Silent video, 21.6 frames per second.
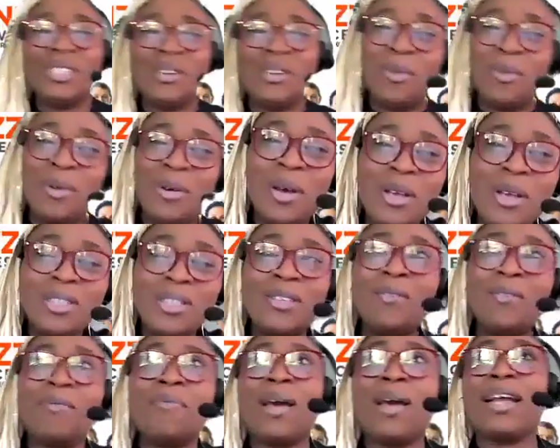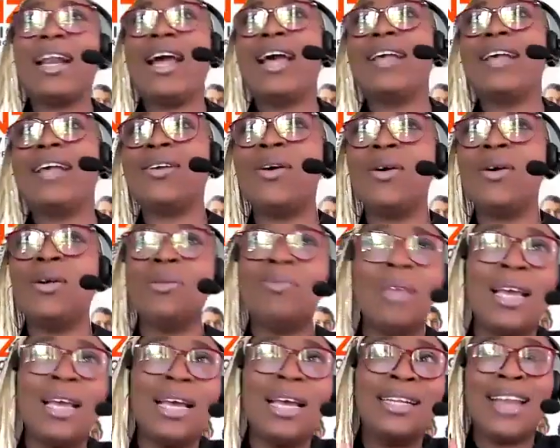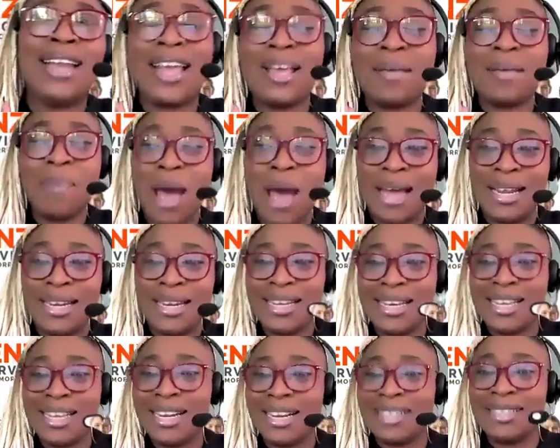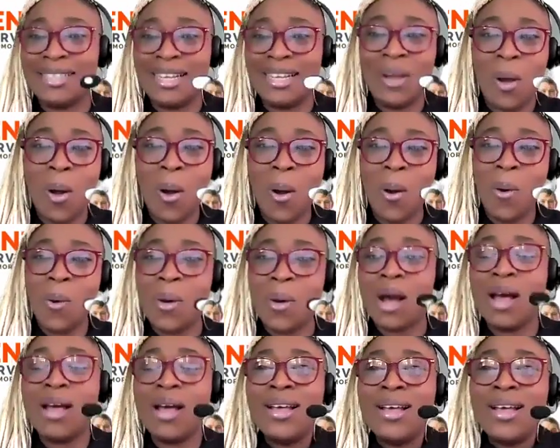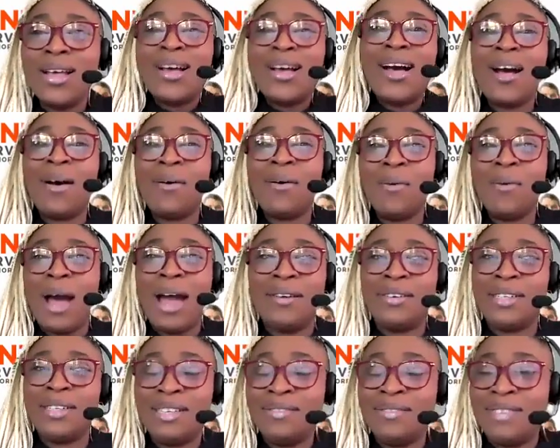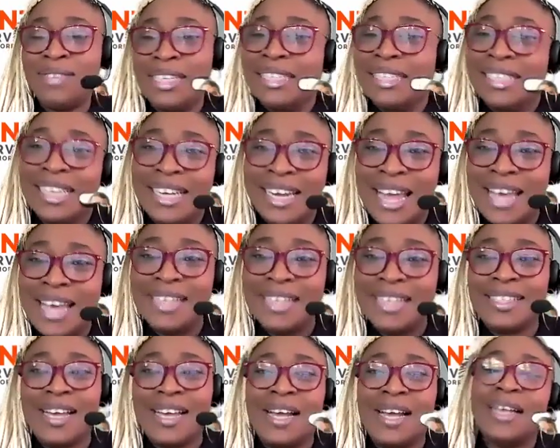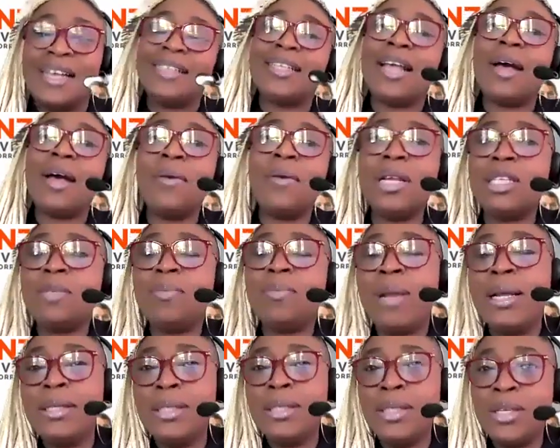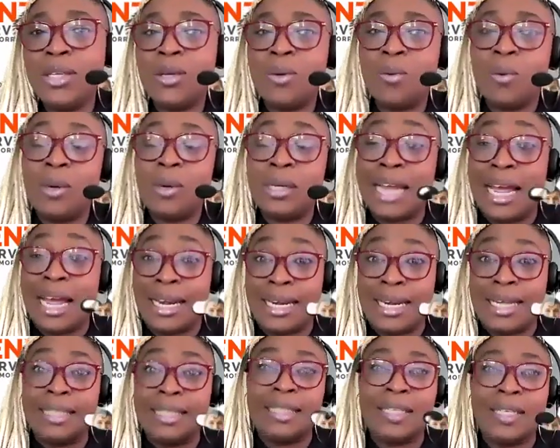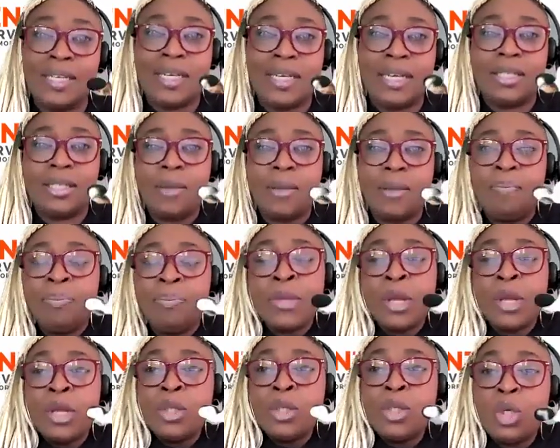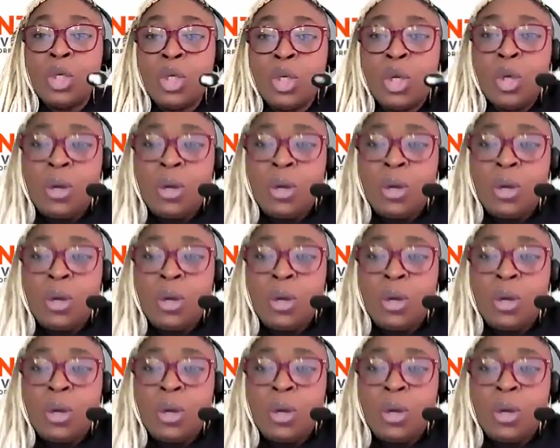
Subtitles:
Some of my clients called me and like panicking and say, oh, I received this letter. So I will explain to you what that letter is. So,